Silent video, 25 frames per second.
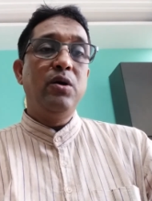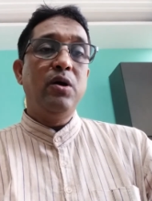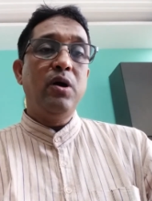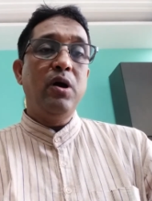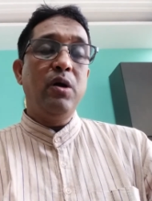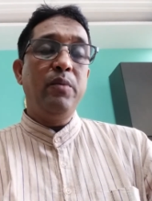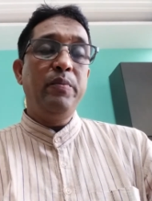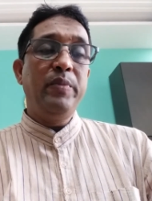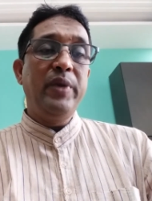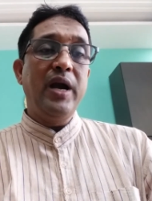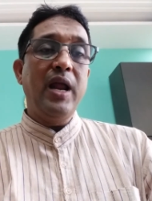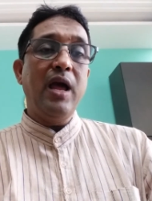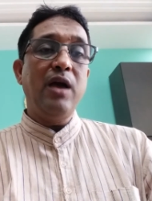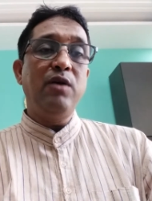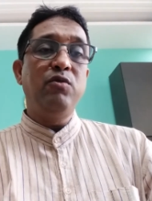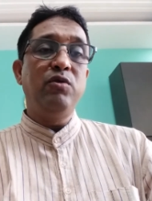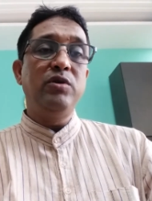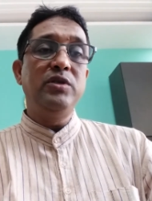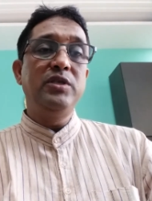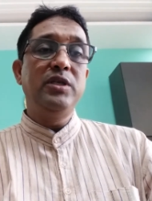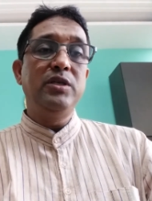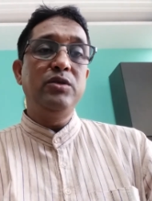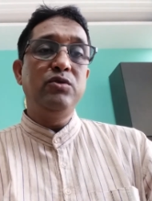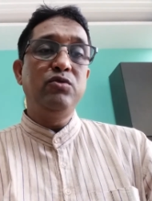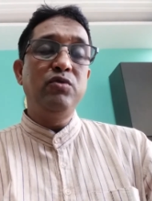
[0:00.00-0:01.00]

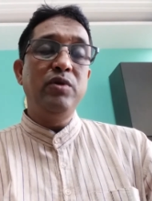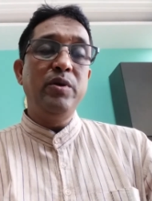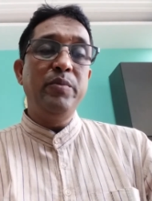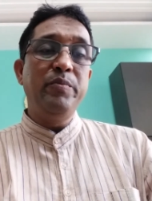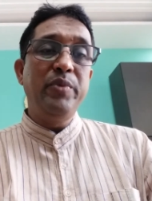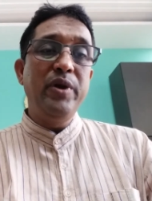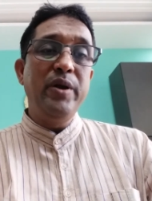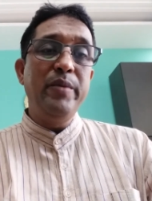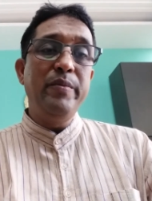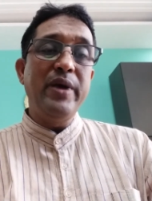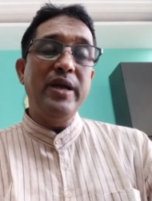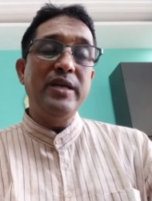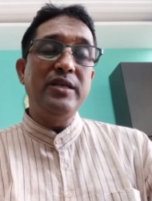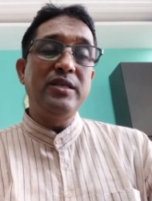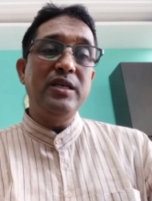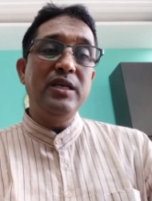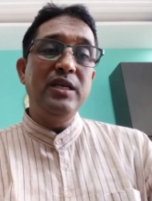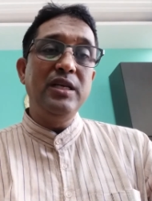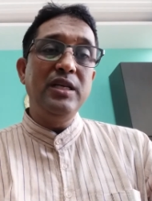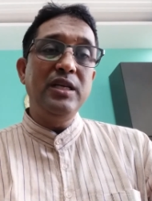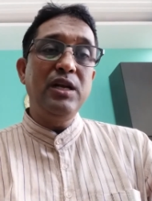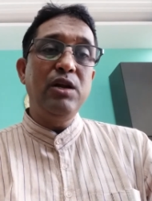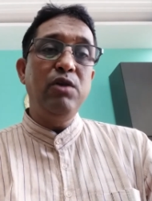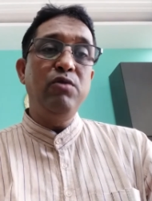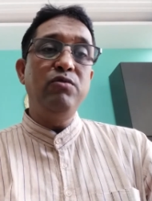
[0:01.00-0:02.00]
pedagogy, to implement
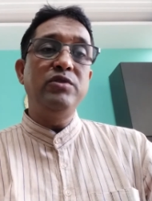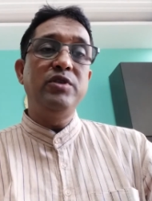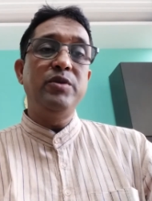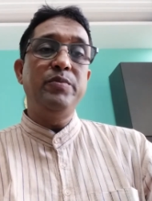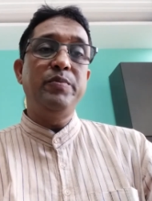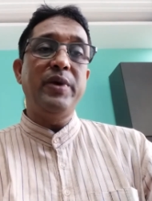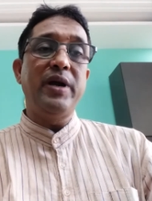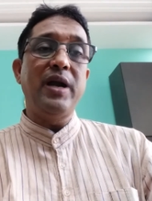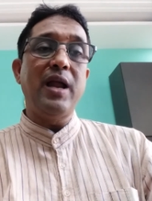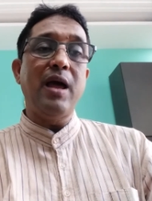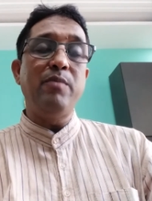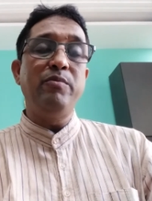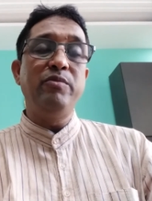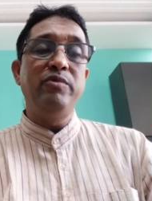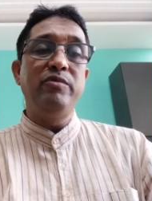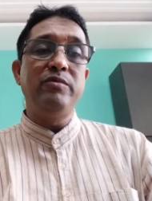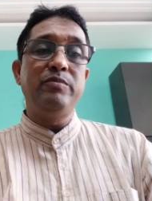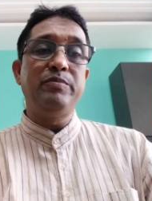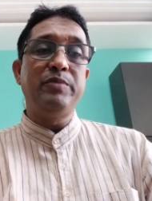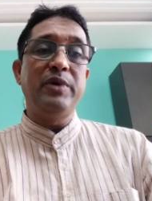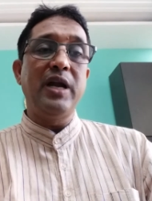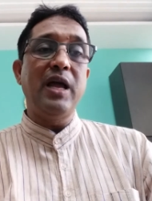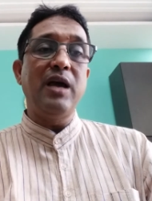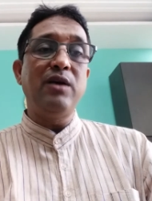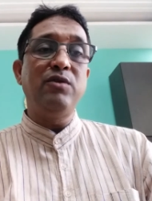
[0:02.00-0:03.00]
inclusive
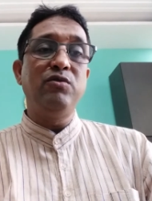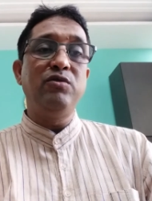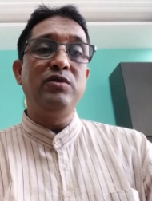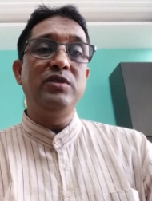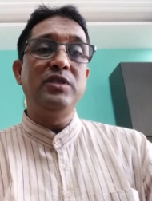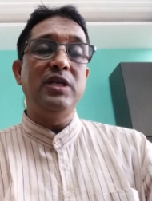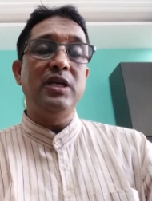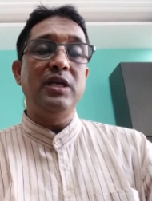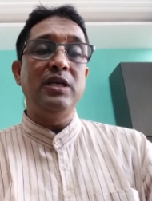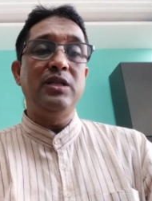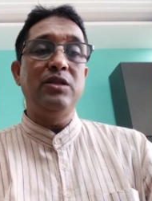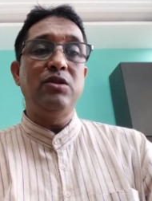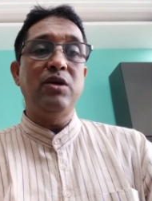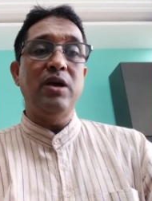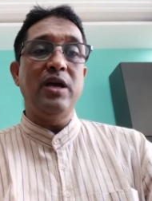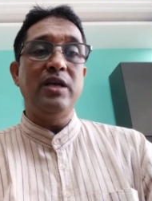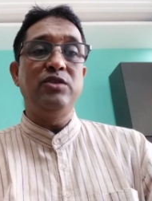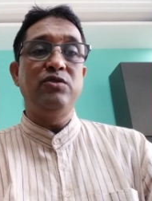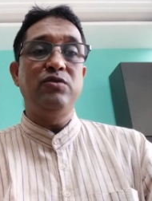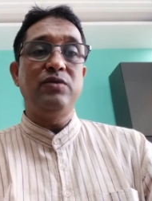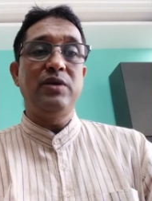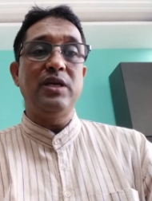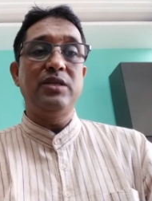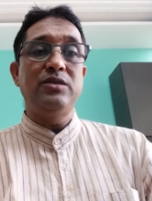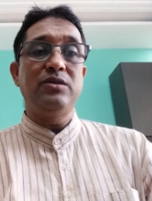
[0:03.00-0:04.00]
pedagogy in the
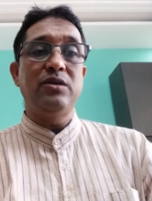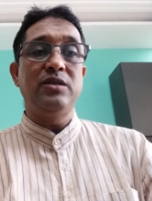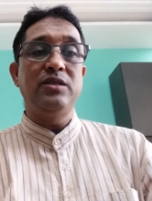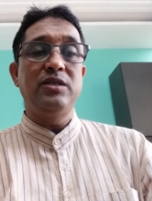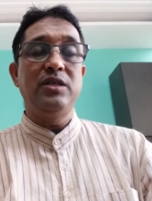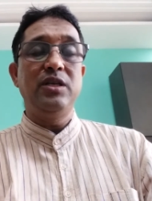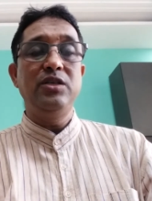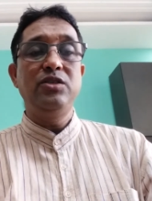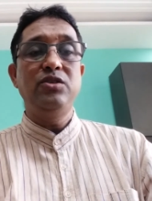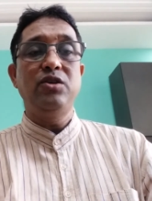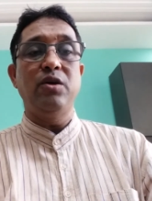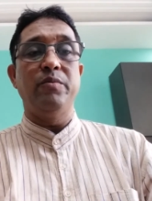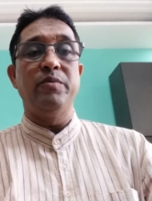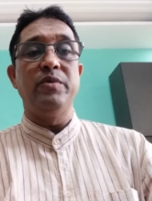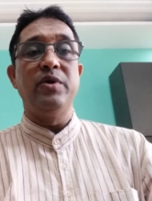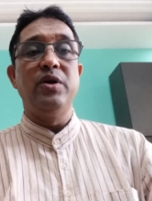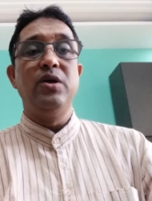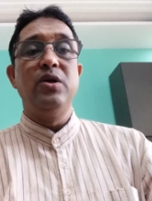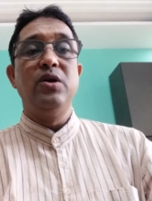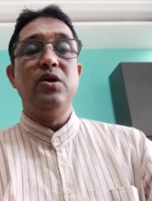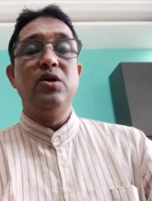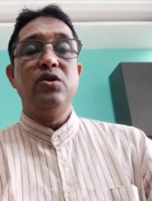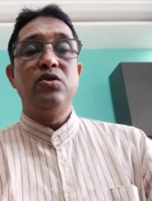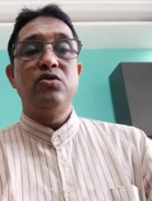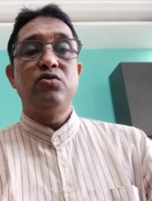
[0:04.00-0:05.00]
education system.
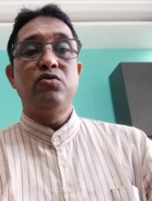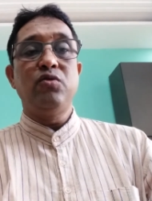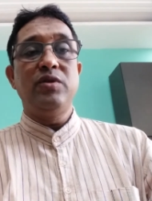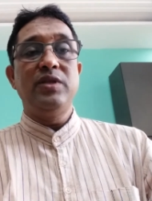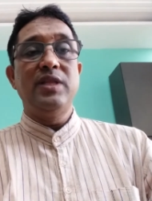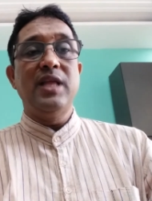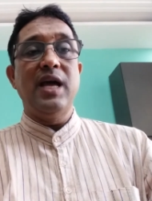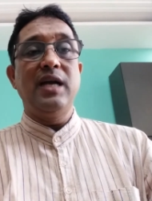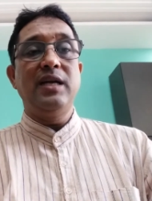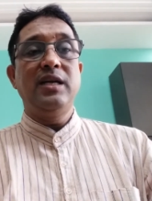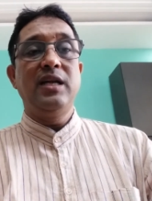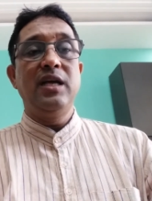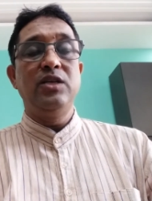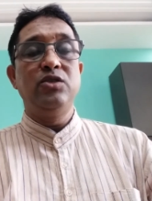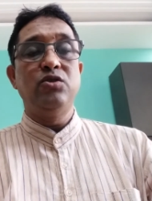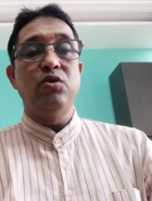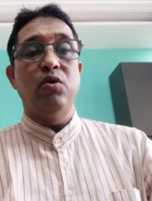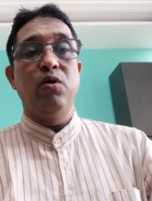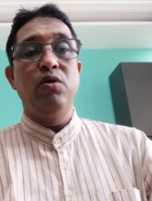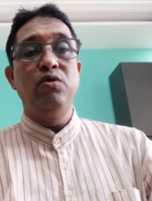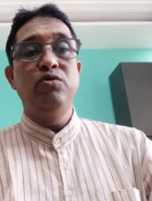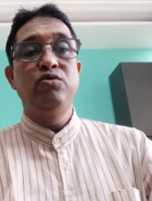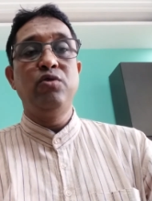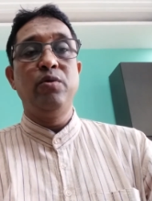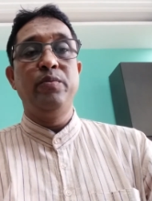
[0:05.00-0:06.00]
So that has
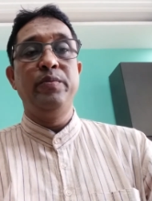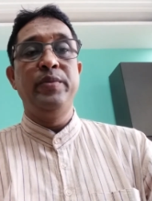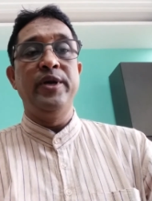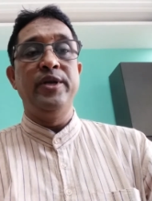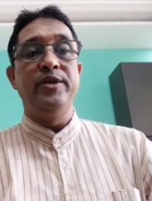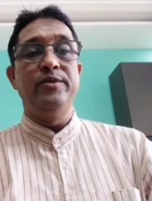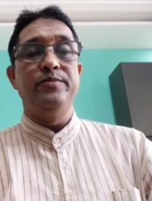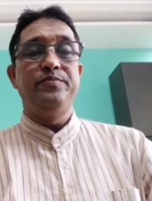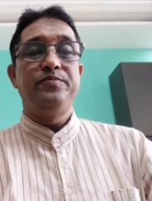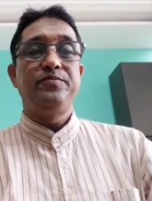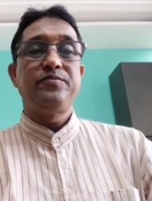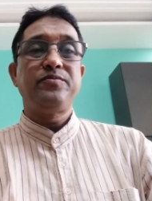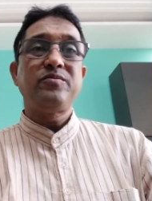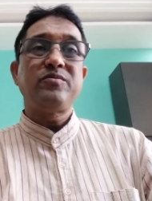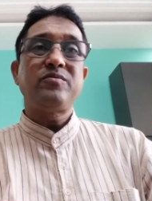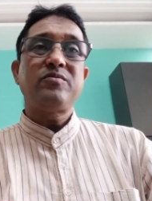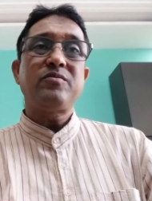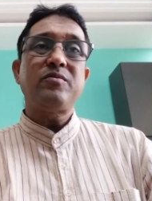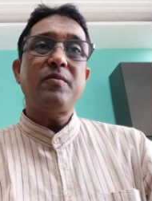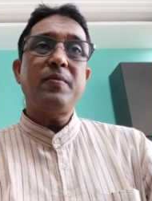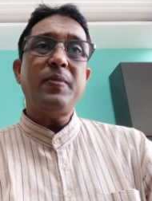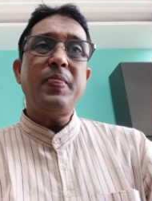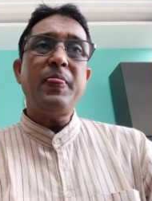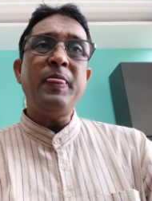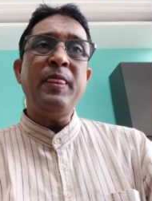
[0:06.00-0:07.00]
also been
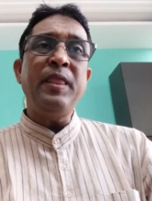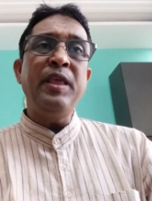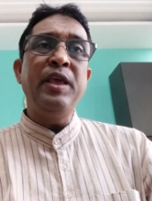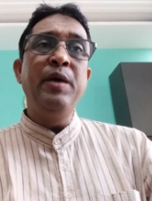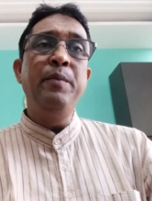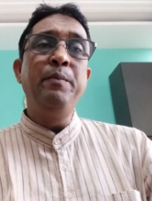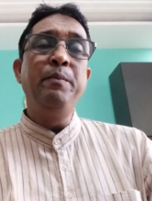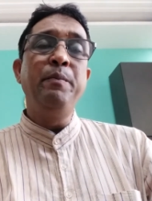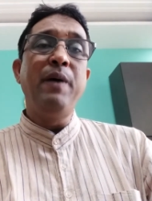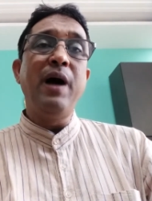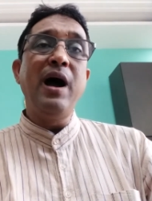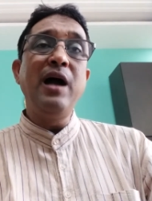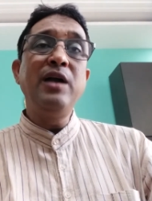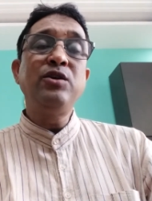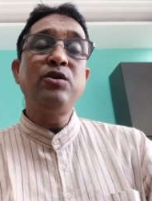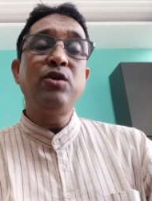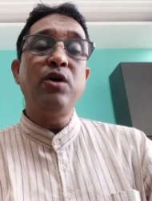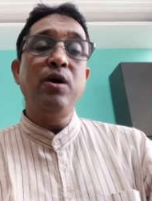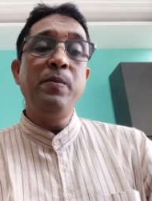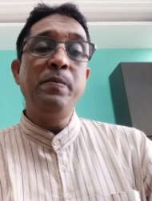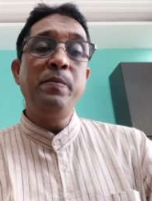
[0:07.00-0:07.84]
a part of